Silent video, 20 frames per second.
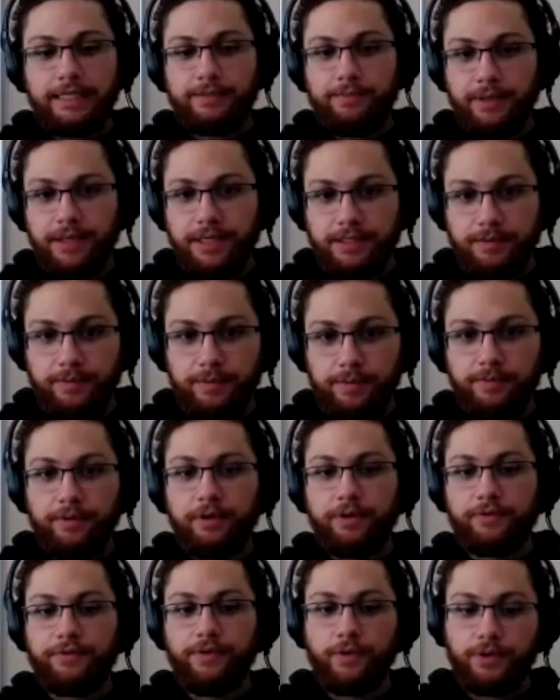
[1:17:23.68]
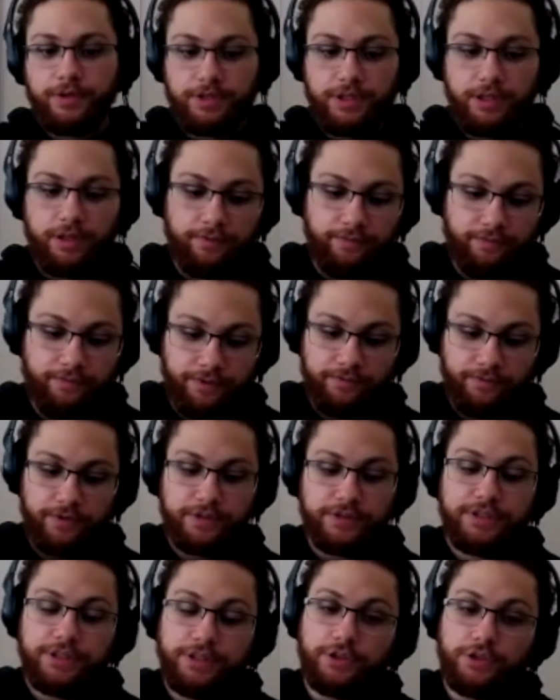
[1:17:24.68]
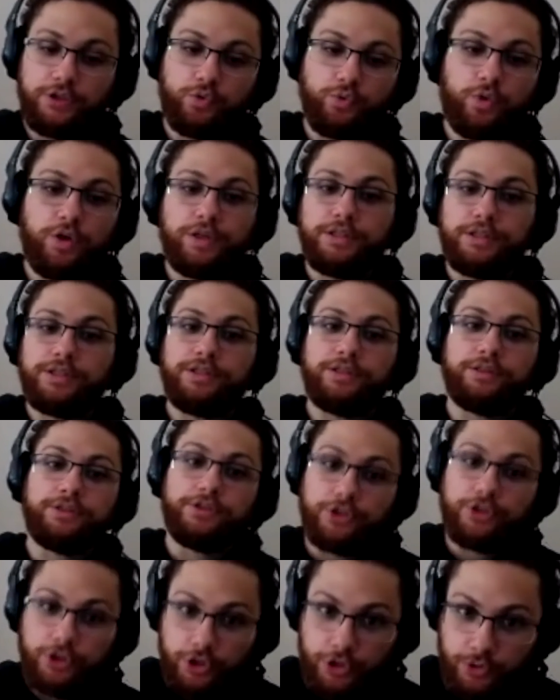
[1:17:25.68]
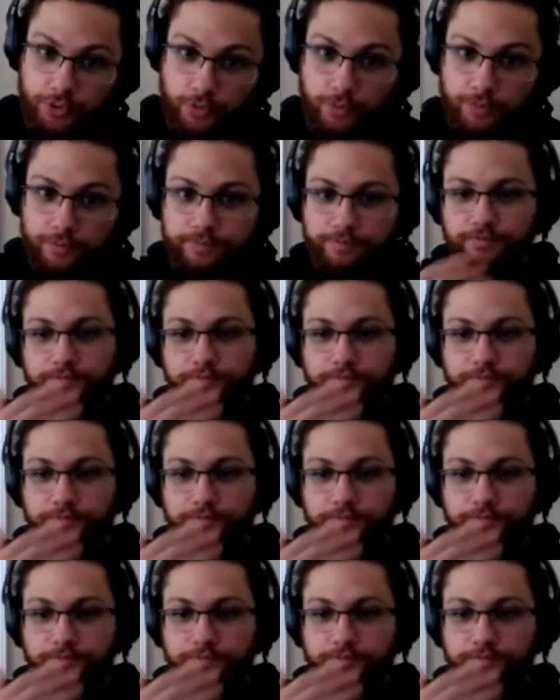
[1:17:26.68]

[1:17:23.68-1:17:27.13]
that's because people are focusing on Veefriends Series 1 and Series 2.